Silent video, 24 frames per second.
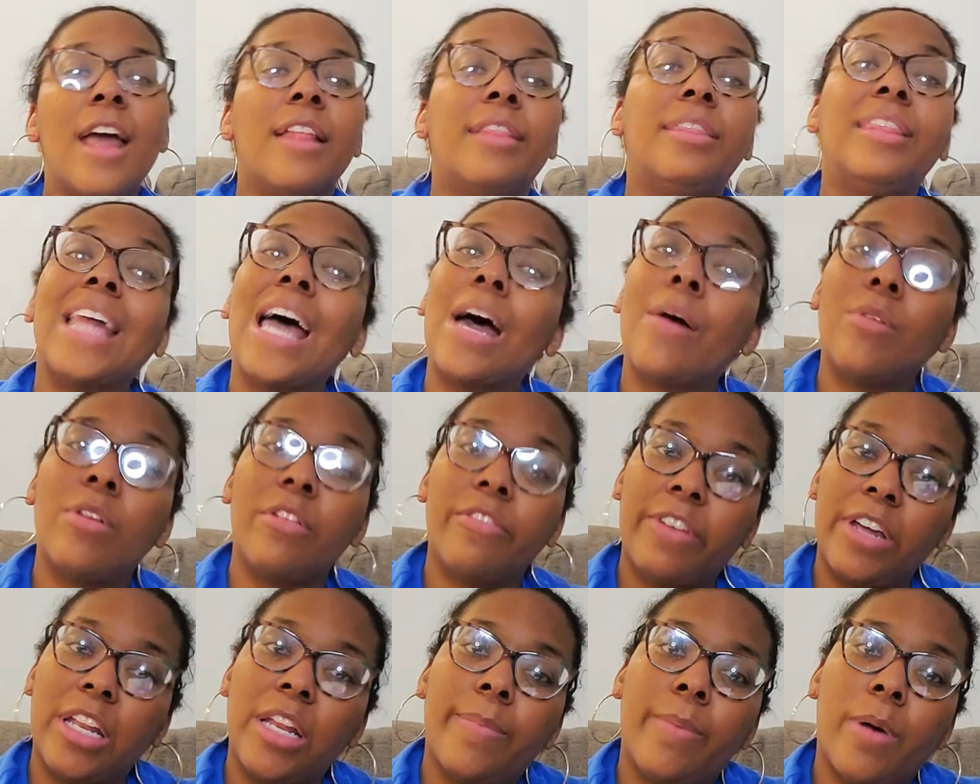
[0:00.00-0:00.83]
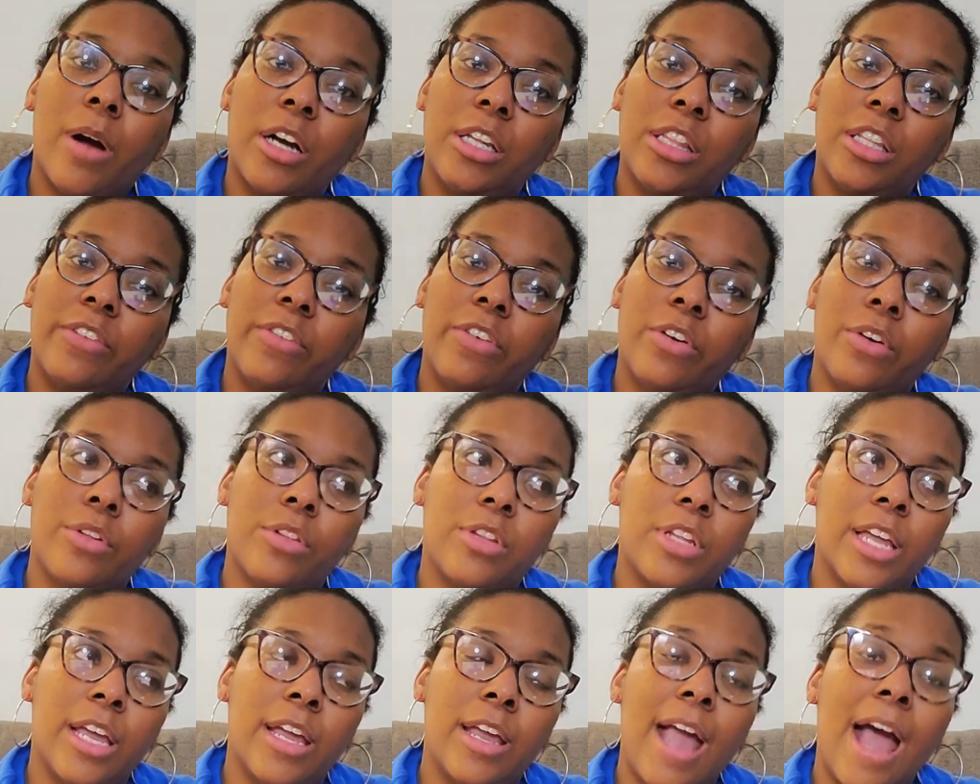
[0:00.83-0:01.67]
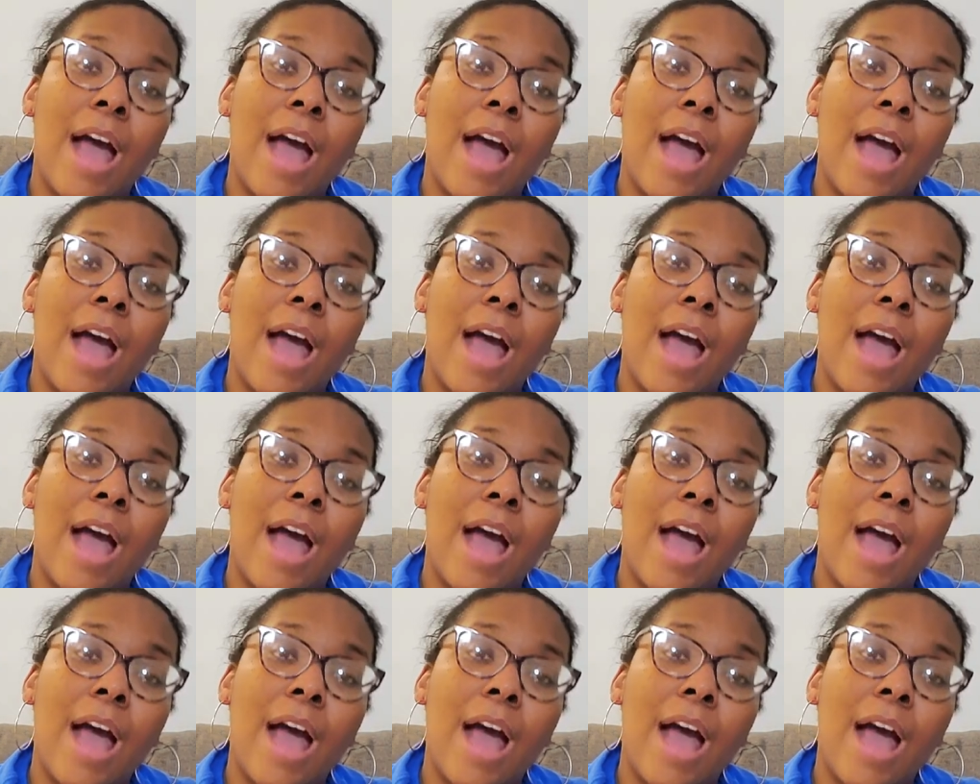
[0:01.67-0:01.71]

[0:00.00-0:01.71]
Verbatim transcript: That one fell apart the first day.